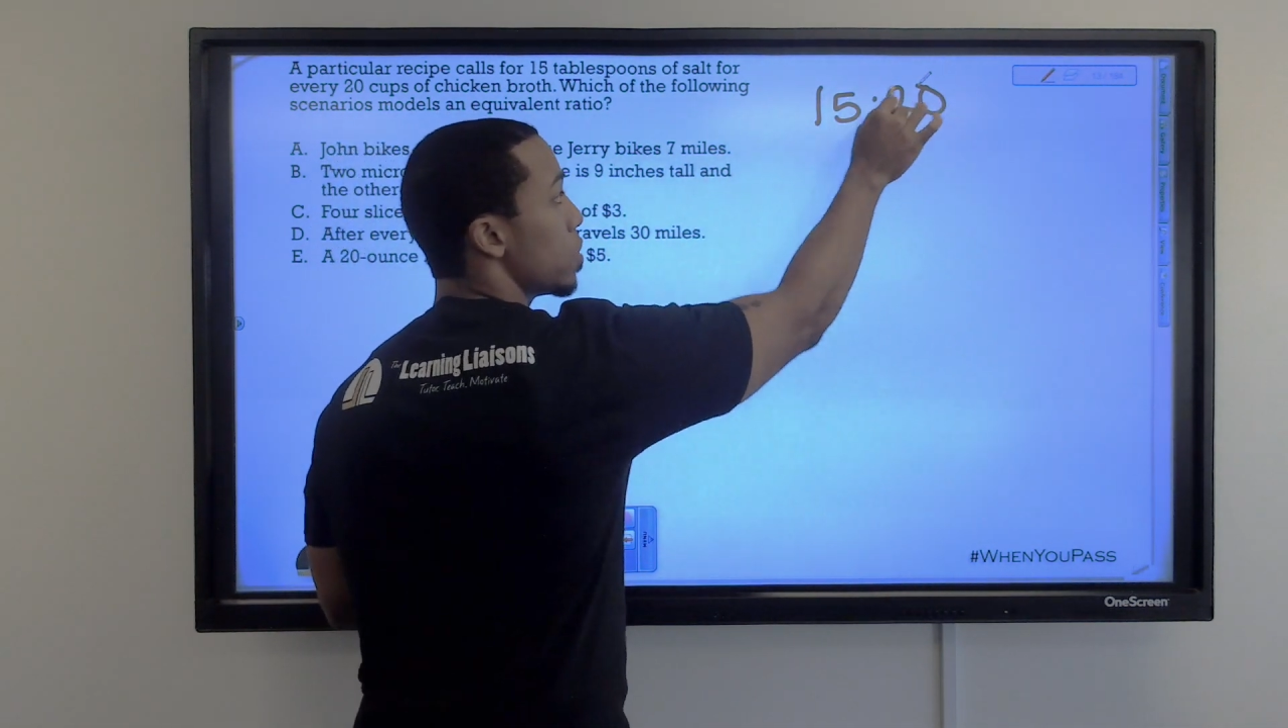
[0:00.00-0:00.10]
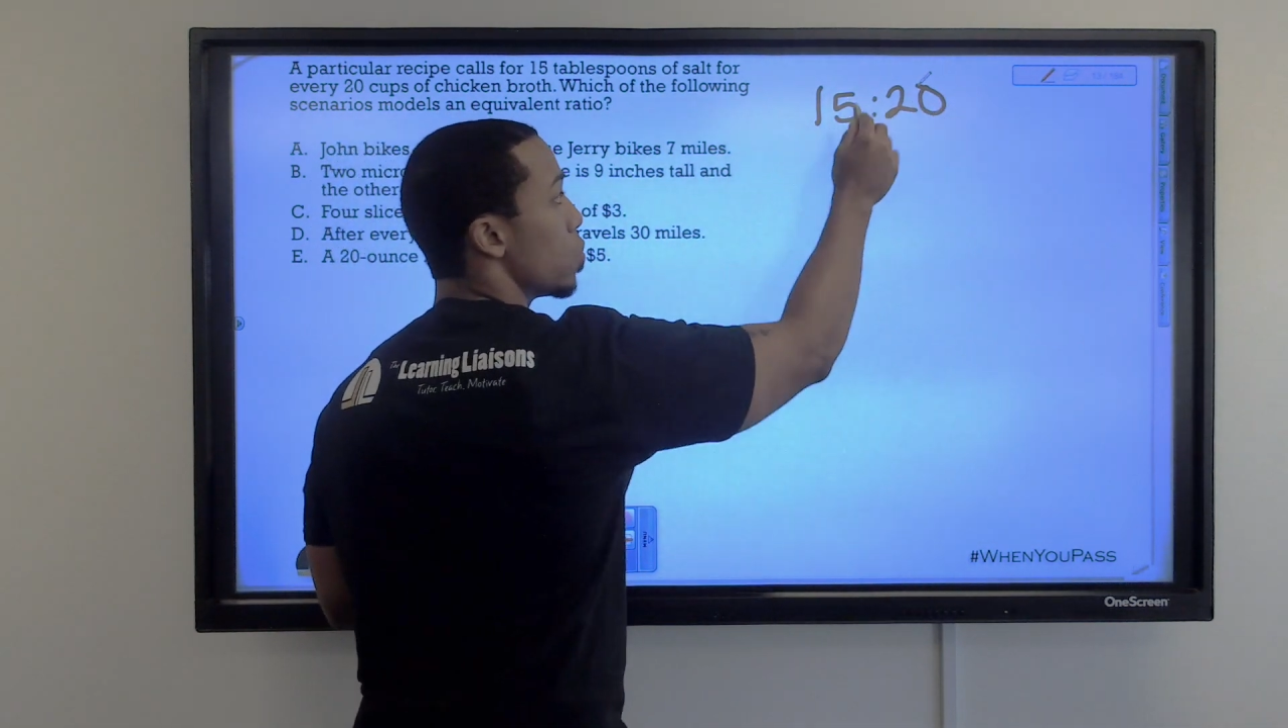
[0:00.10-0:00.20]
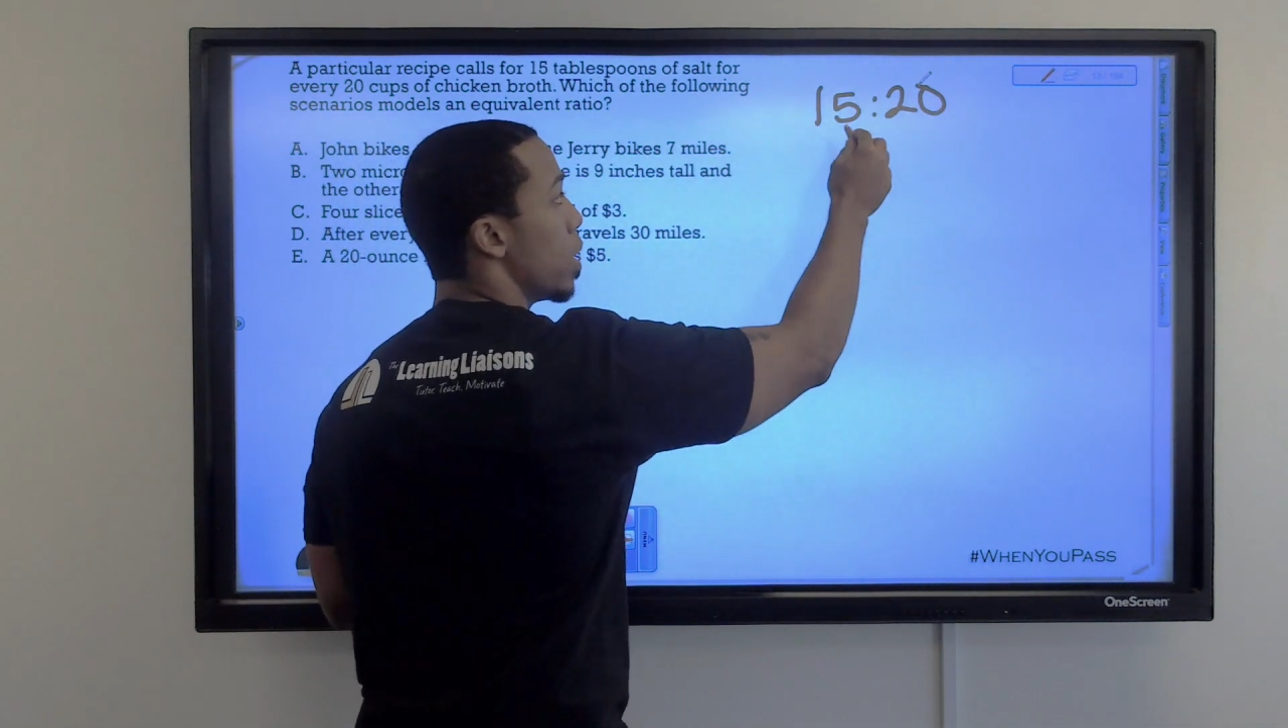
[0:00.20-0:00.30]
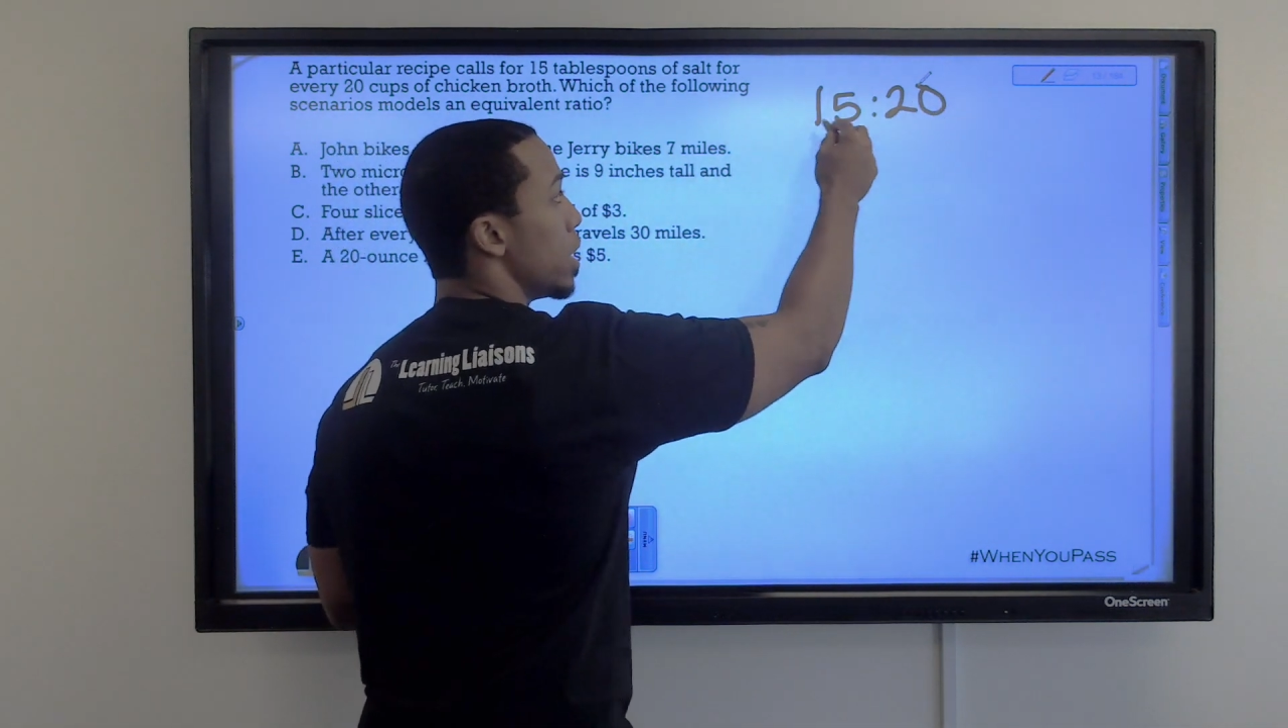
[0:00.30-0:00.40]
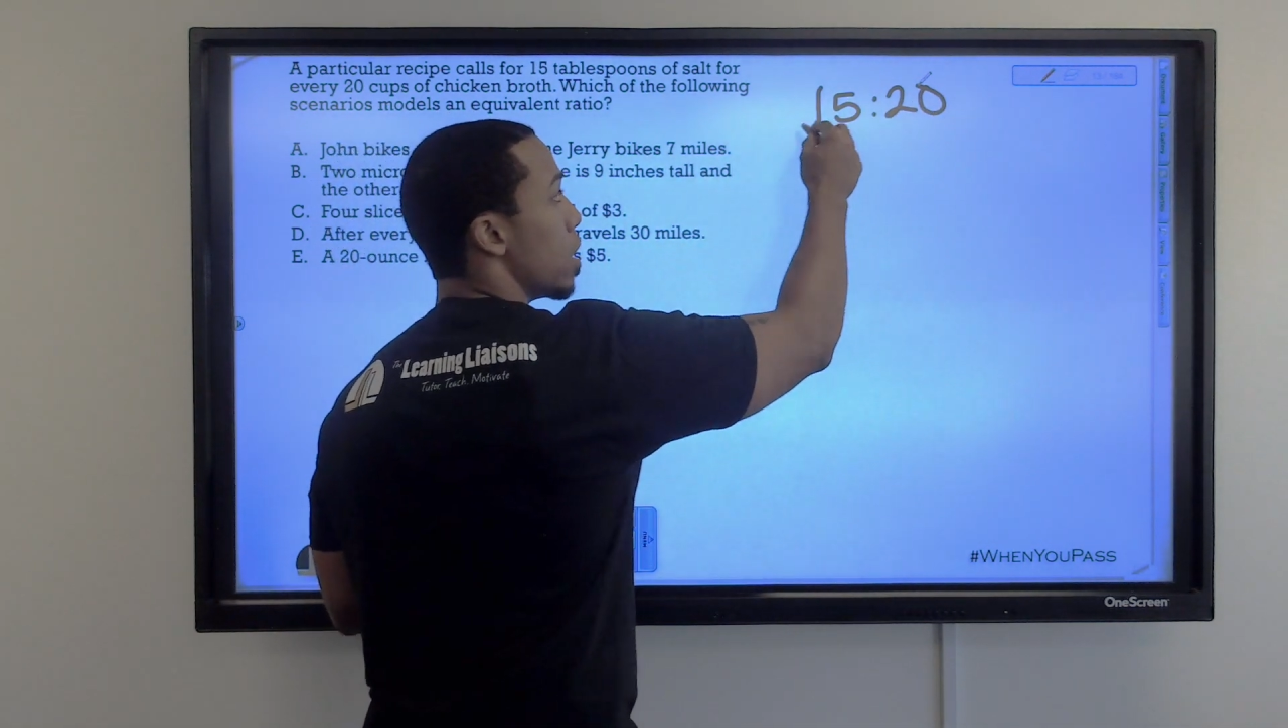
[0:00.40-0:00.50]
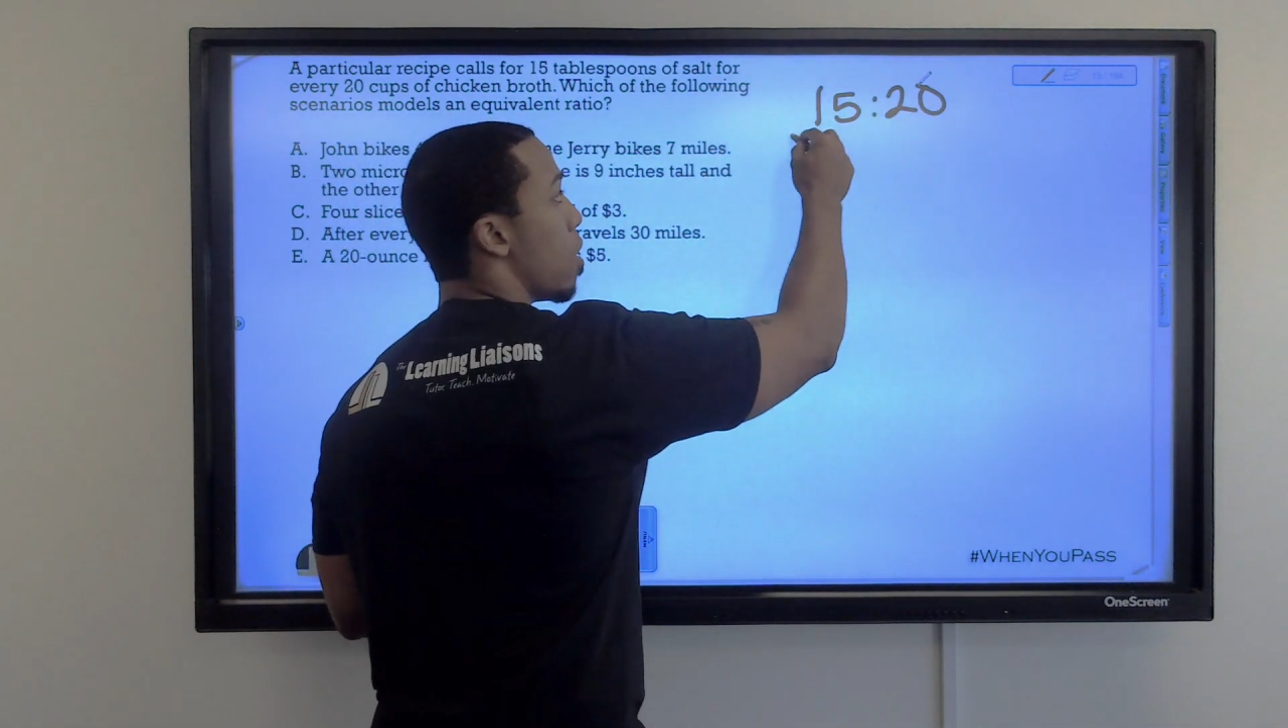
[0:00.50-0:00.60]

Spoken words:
and 20